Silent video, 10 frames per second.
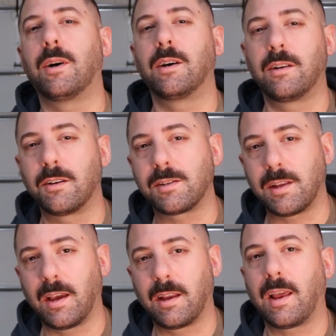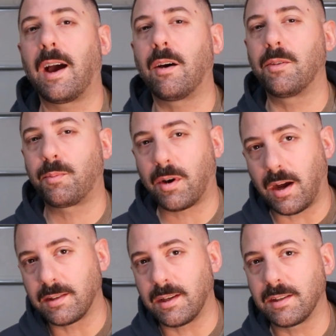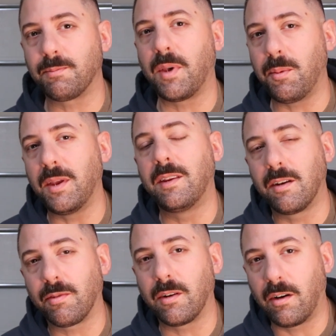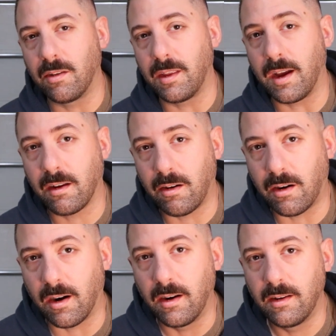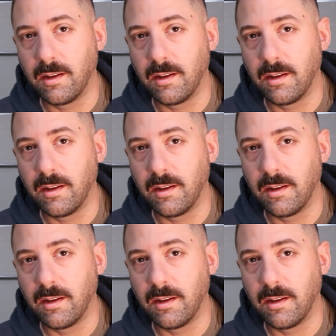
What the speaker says: understand how the process may be different on that car.